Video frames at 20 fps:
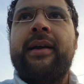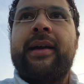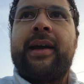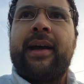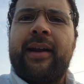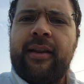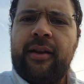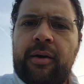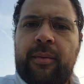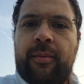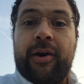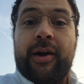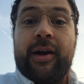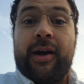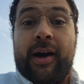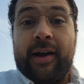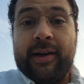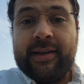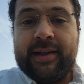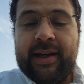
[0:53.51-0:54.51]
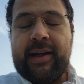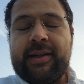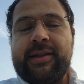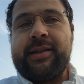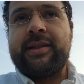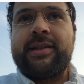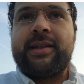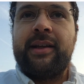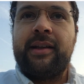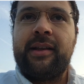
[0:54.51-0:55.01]
get a little more
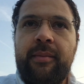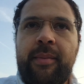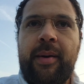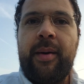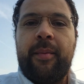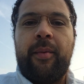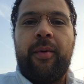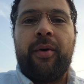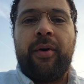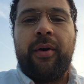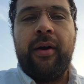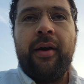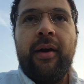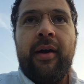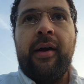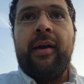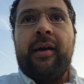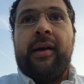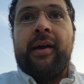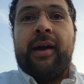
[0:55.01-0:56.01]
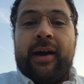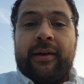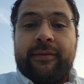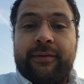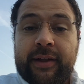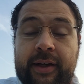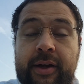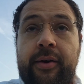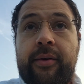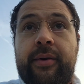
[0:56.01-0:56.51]
context, to see a little bit more
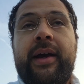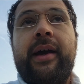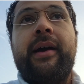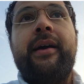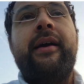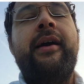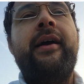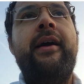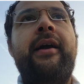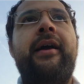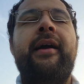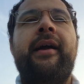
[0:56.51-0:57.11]
of Lacuna,